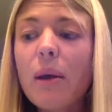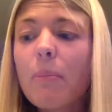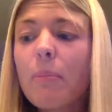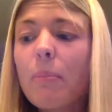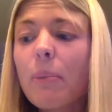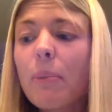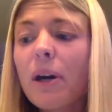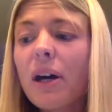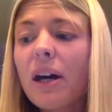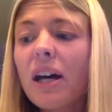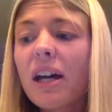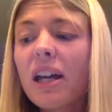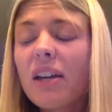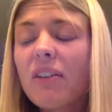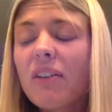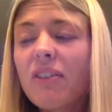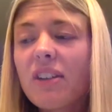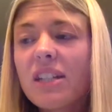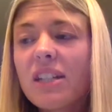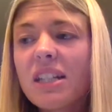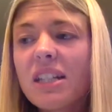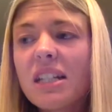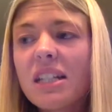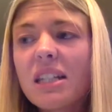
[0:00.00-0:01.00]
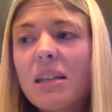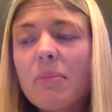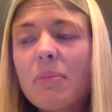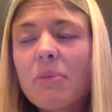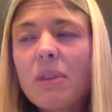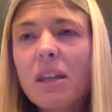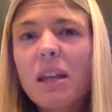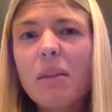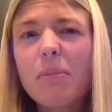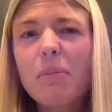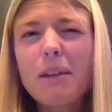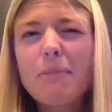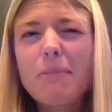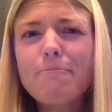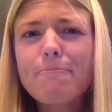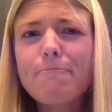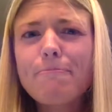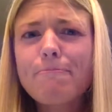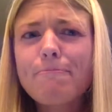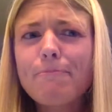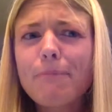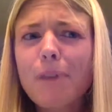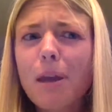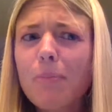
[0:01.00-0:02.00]
But if I see something, I'm like,
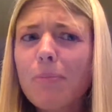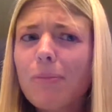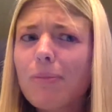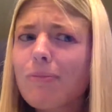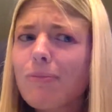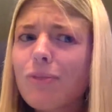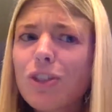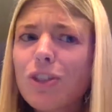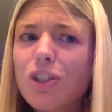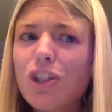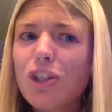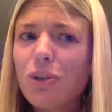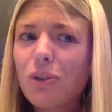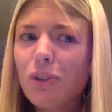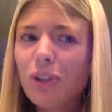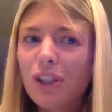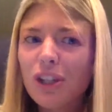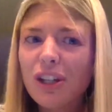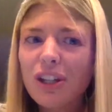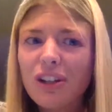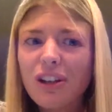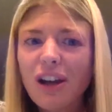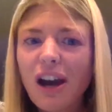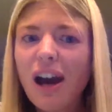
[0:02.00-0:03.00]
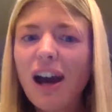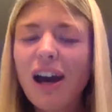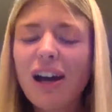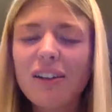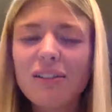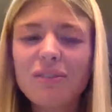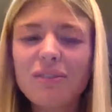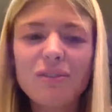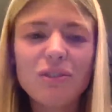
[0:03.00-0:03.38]
she only got